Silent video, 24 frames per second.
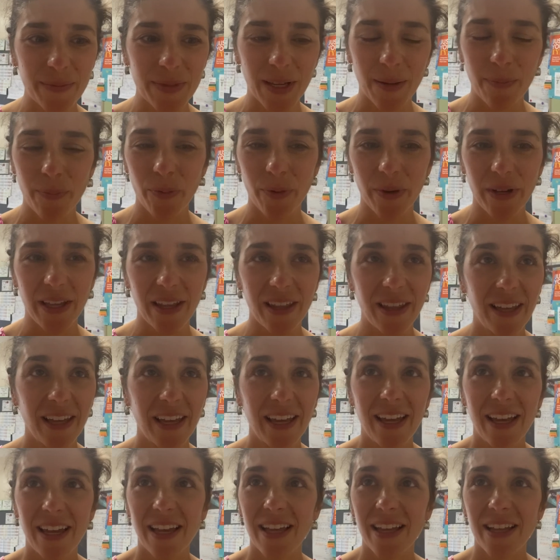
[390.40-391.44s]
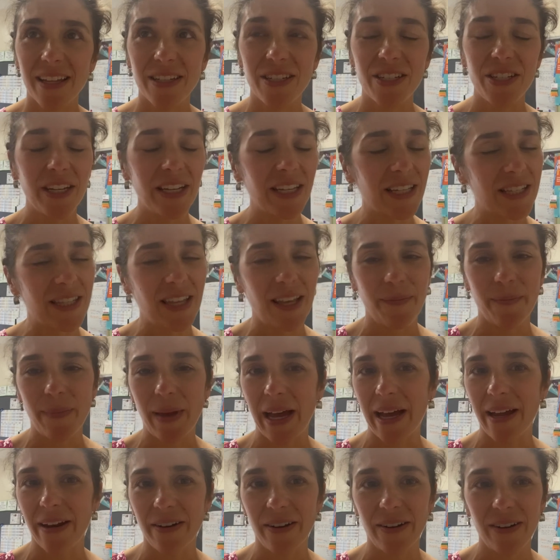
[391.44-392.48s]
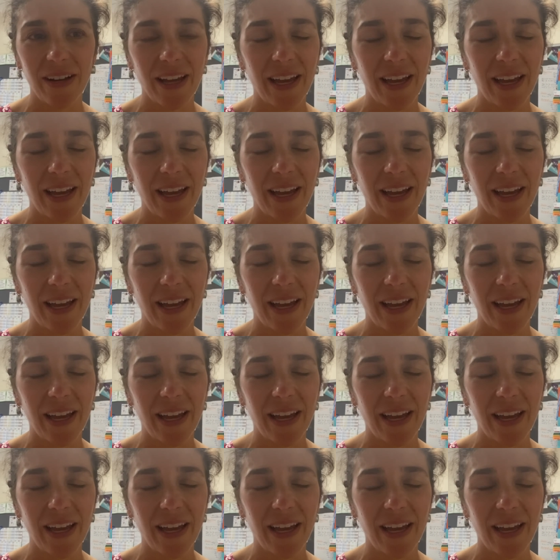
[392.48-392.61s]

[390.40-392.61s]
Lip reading: up with, geez, they matter.